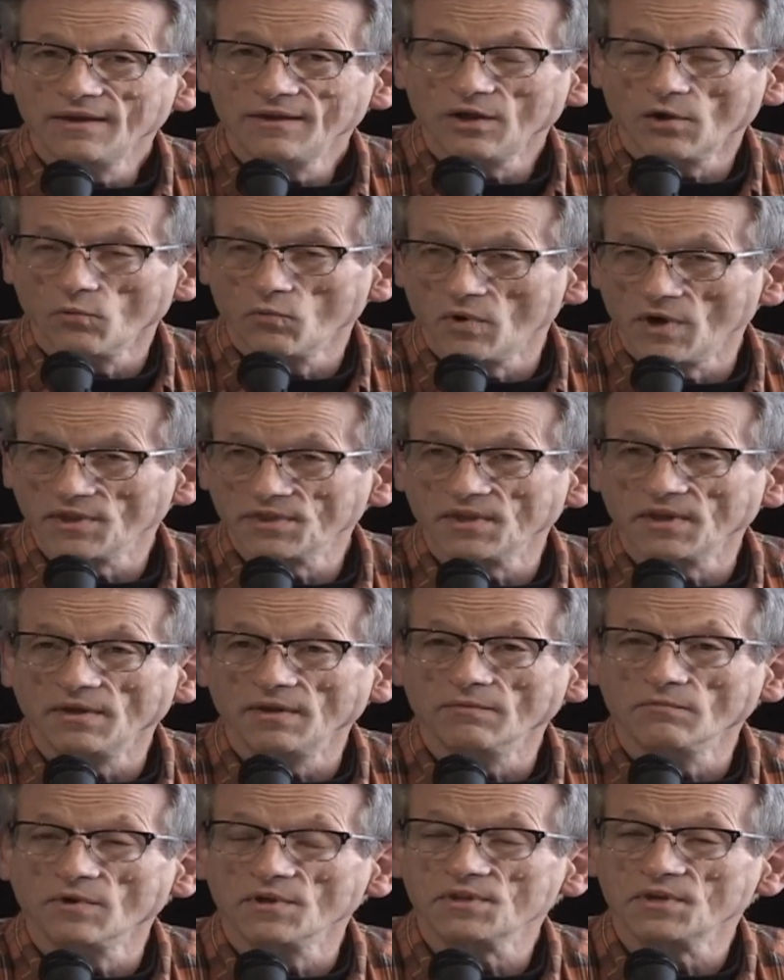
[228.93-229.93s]
you know, what
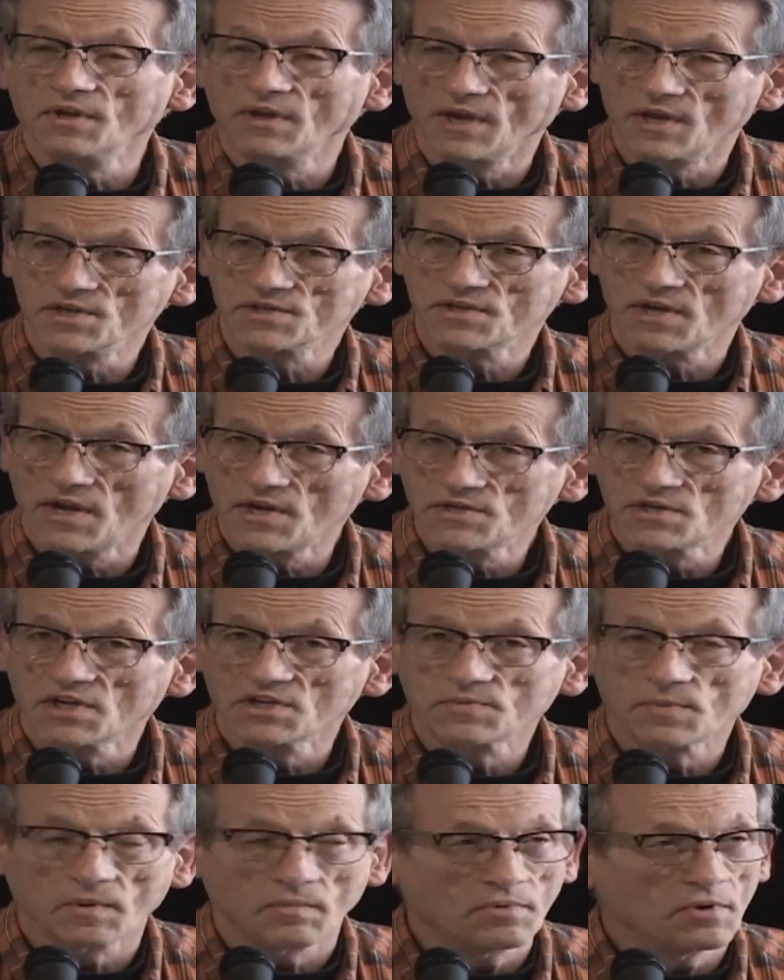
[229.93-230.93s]
the United States
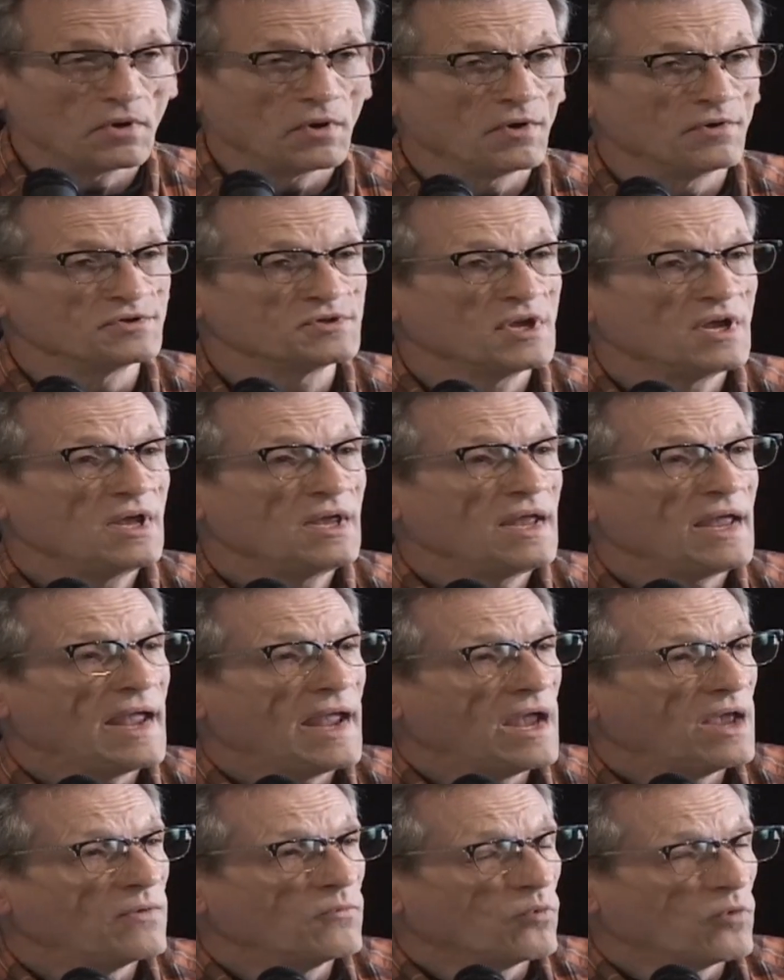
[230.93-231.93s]
has proposed
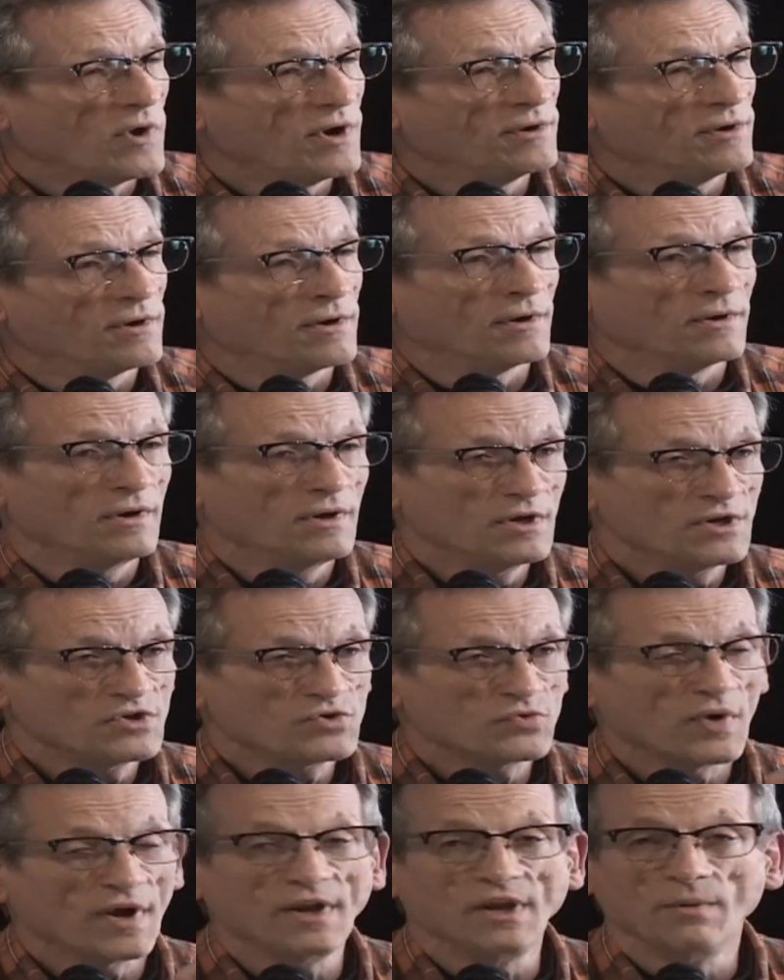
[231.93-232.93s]
and what our
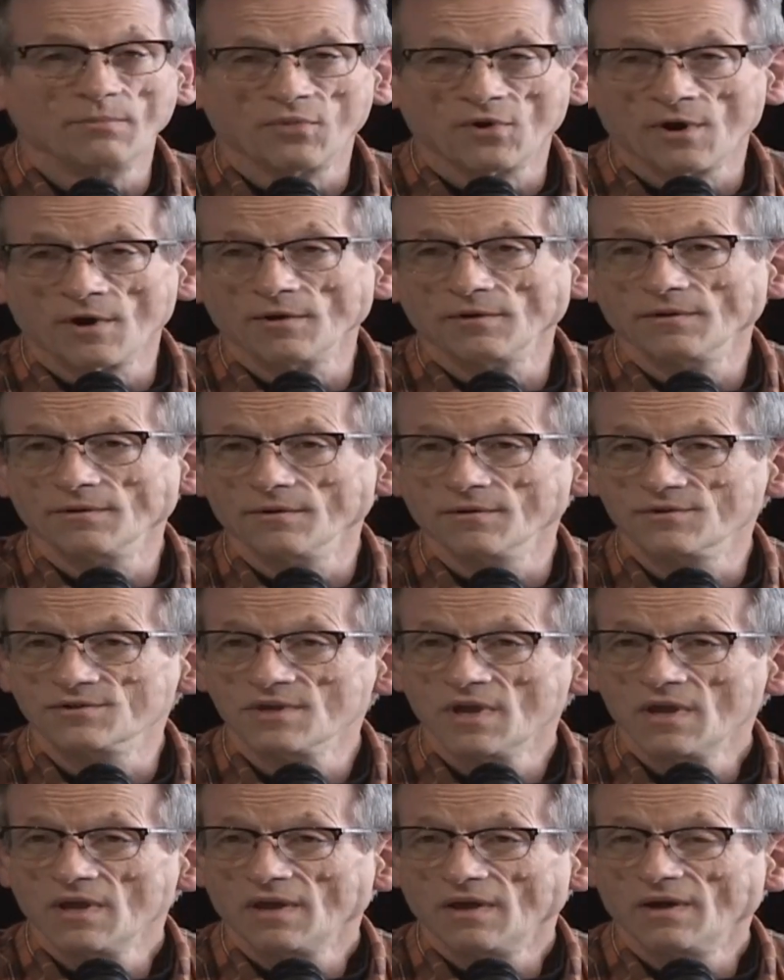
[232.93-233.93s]
trading
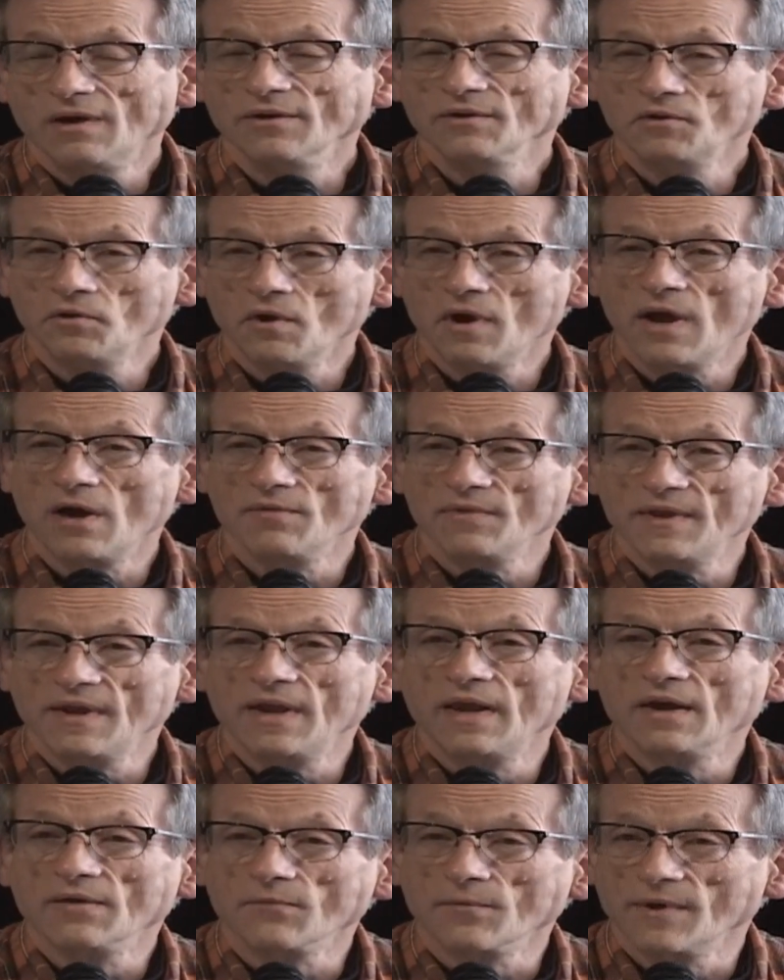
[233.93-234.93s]
partners, how
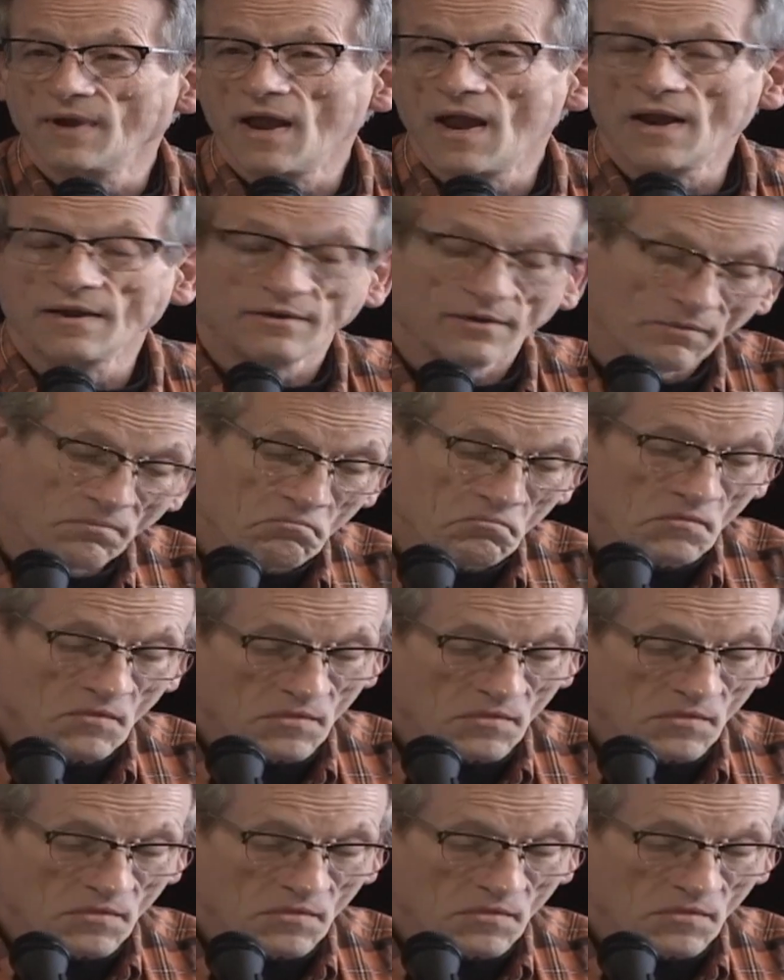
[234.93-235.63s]
they have reacted.